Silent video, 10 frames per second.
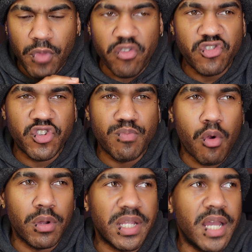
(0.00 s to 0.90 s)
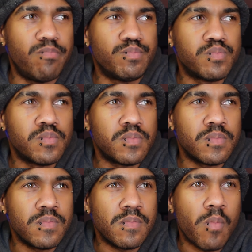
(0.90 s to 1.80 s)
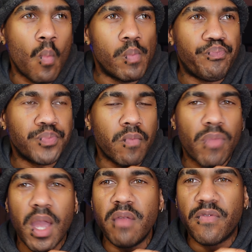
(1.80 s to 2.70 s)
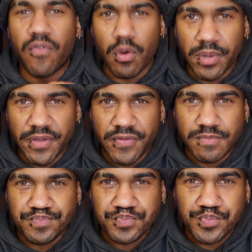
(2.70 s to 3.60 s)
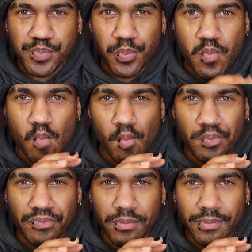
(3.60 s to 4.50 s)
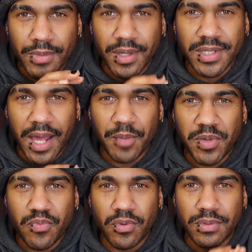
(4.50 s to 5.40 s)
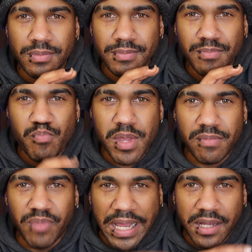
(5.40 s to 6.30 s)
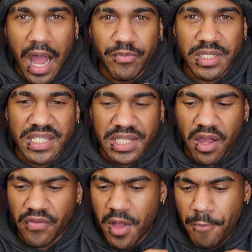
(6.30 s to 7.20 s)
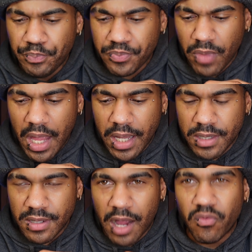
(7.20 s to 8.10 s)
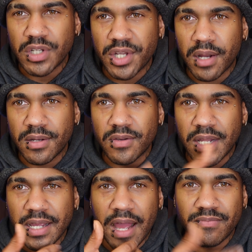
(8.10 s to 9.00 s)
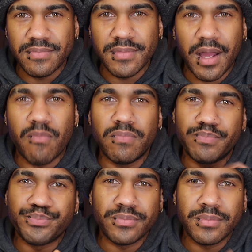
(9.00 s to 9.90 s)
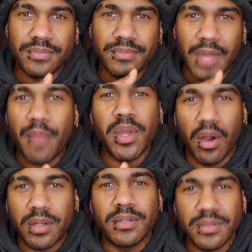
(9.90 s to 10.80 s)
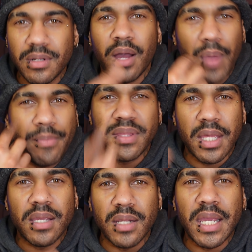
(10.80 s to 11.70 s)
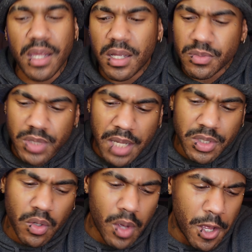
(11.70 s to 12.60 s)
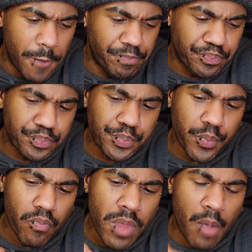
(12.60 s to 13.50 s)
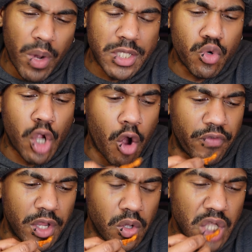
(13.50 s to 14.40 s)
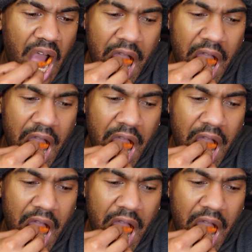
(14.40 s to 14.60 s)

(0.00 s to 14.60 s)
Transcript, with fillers: This is more, again, informative. Because a lot of people be, like, commenting stuff and I want y'all to know like I'm I'm I be on you know I, be thinking like y'all sometimes. So when I do the car videos,